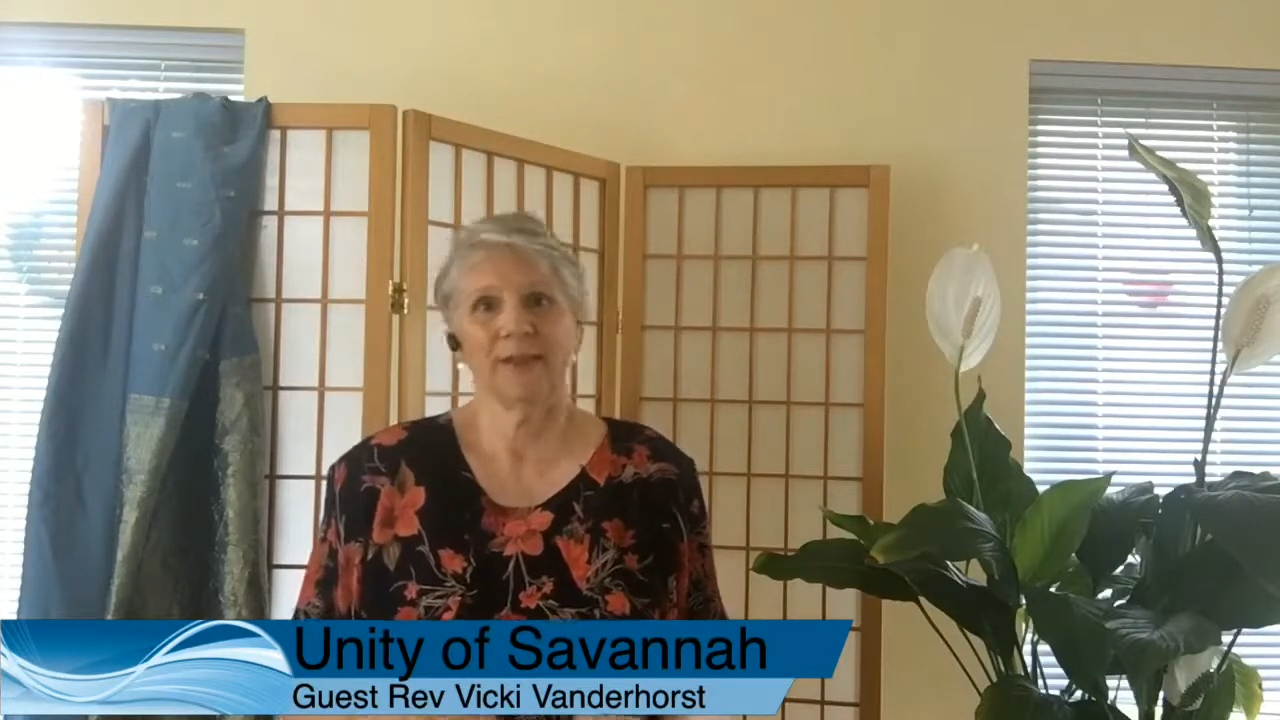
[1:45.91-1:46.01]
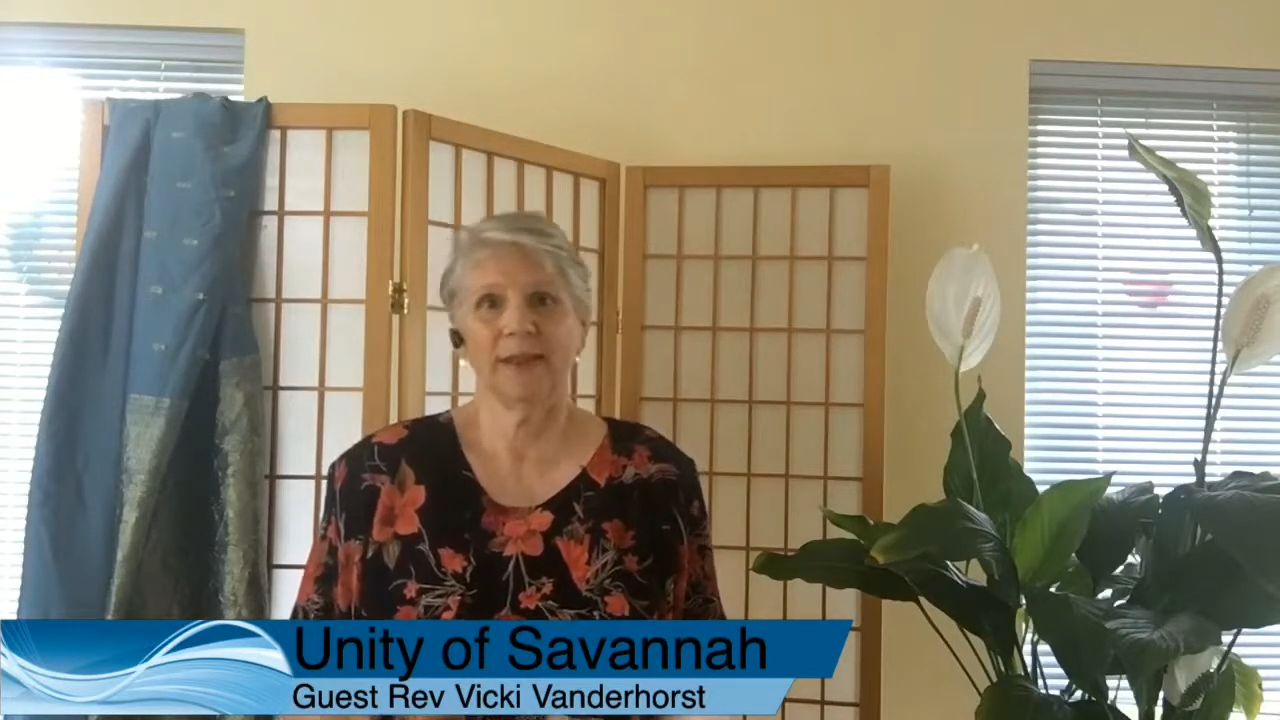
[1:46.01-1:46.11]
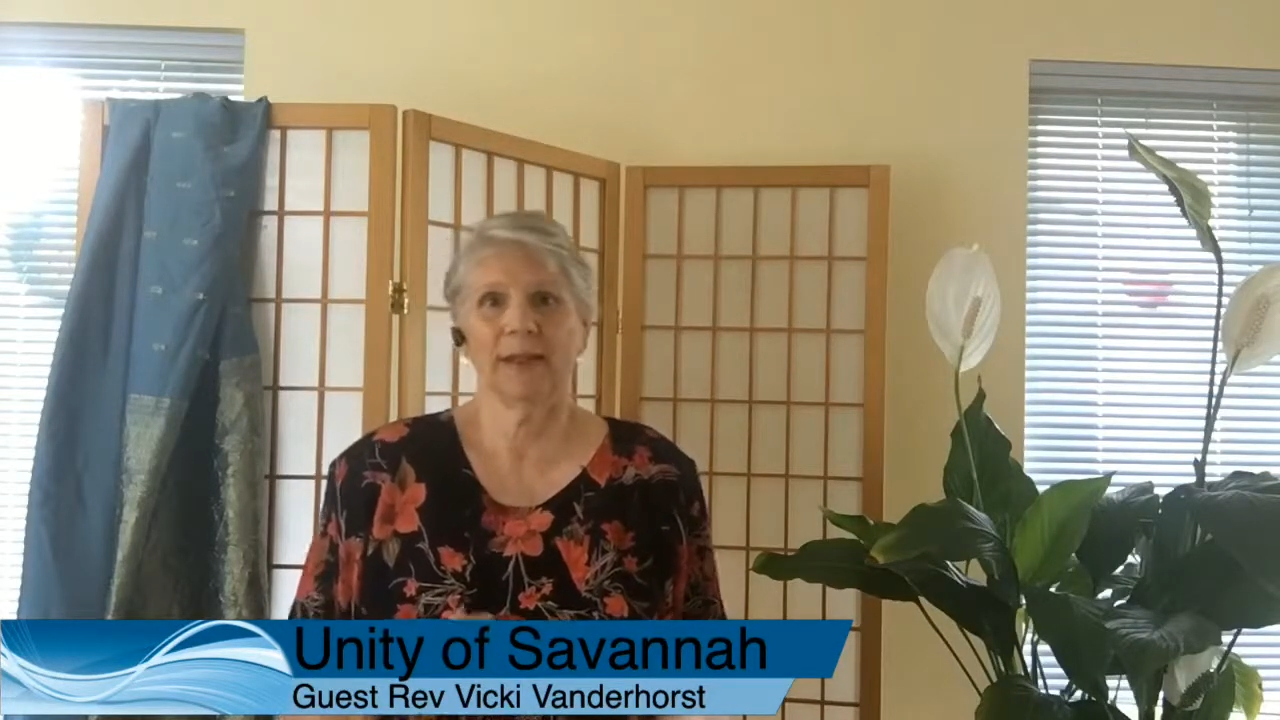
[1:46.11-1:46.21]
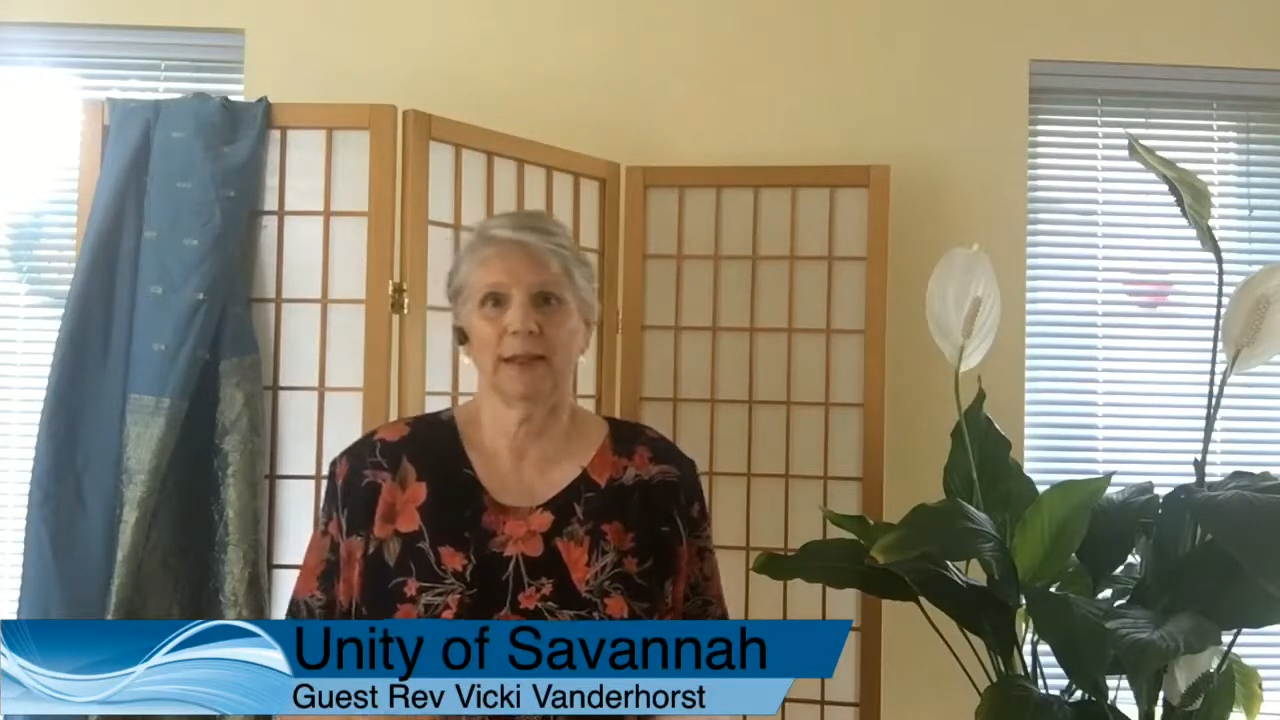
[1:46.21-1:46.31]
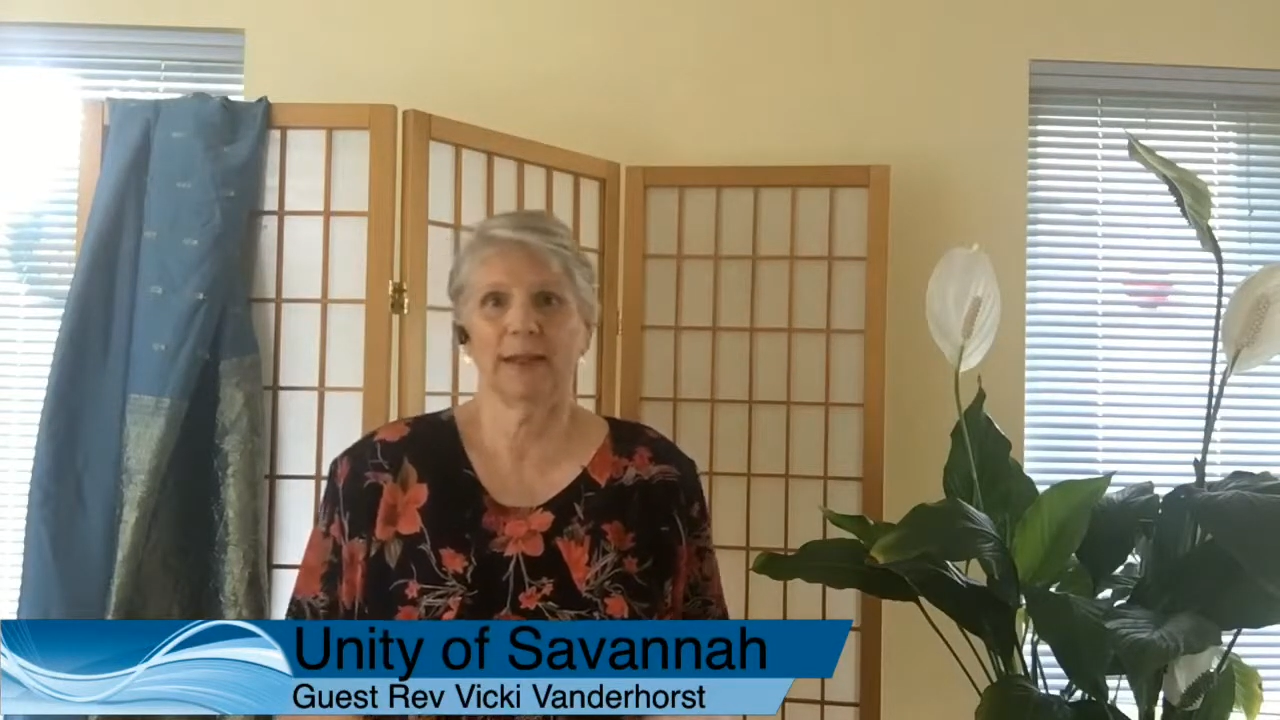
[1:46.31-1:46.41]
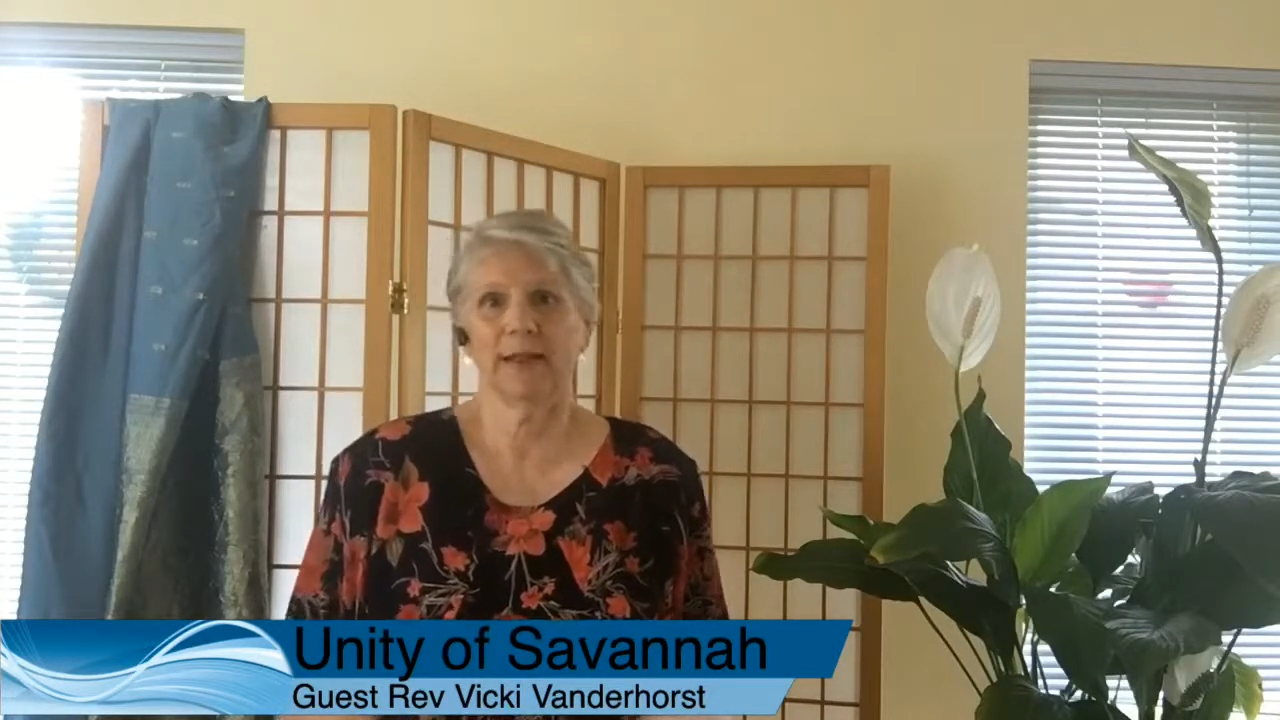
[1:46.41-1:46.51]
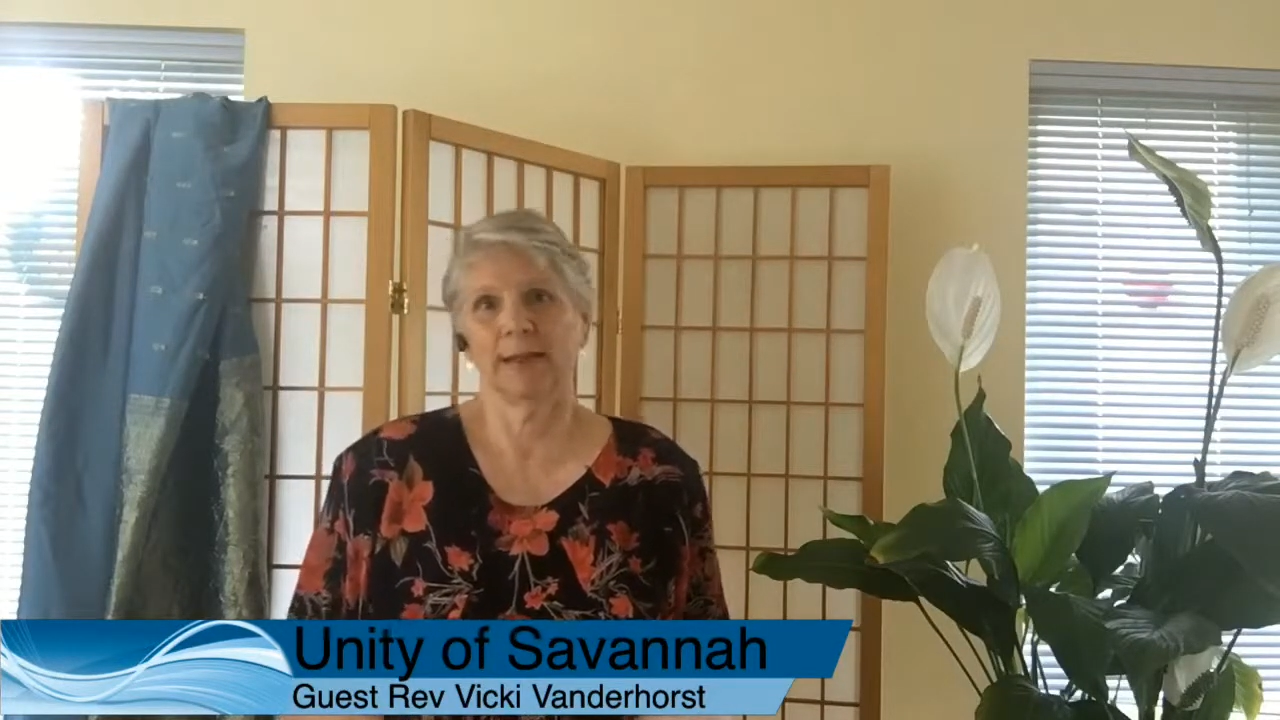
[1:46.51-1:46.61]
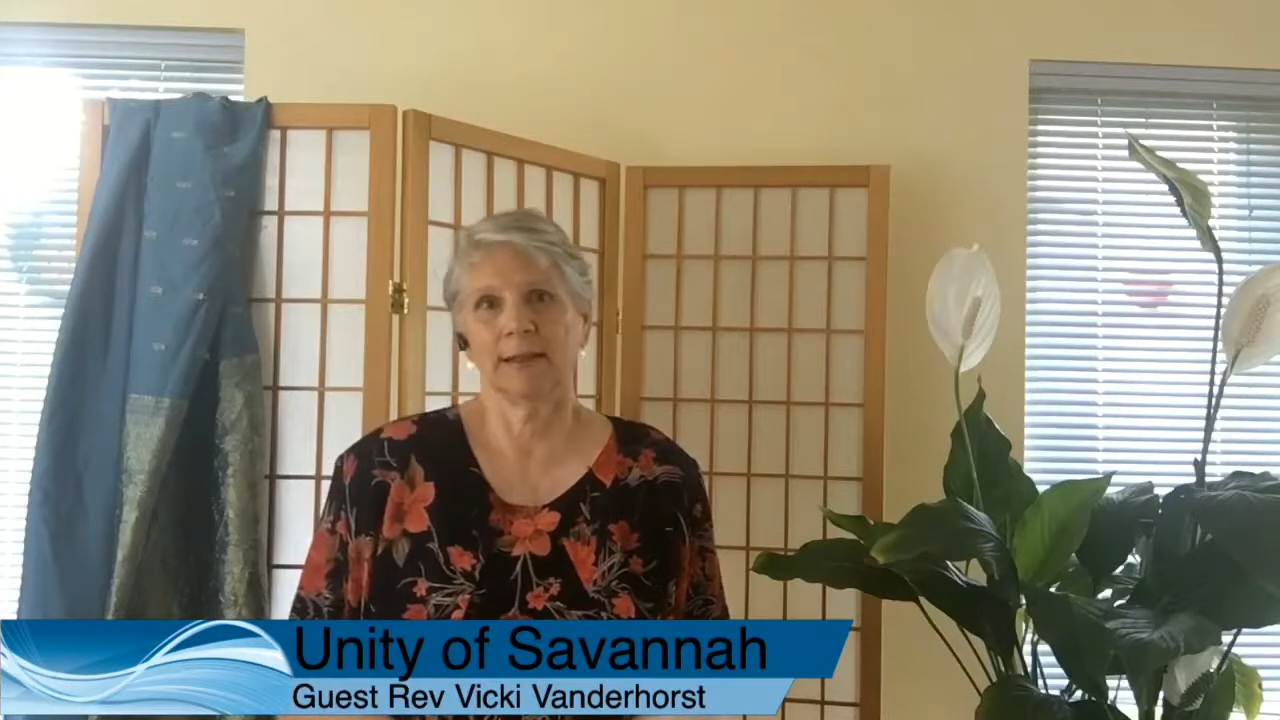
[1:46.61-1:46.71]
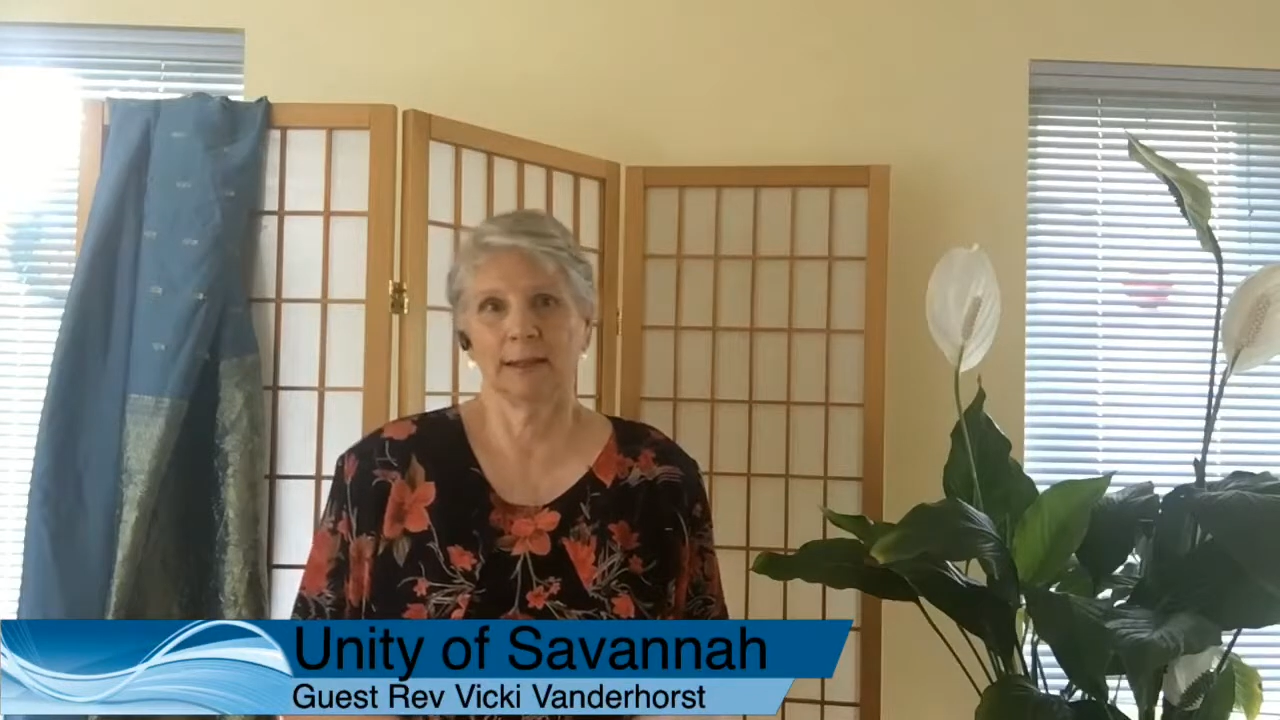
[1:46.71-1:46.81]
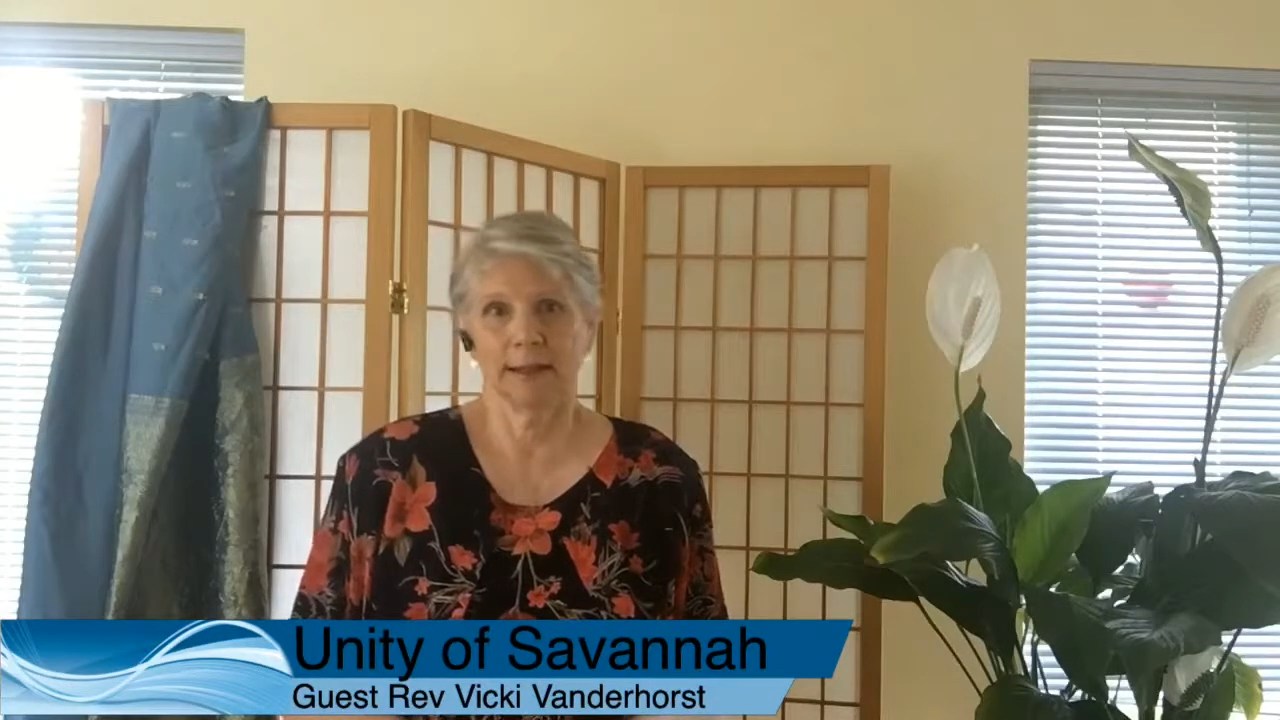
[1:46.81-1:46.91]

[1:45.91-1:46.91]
the enlightened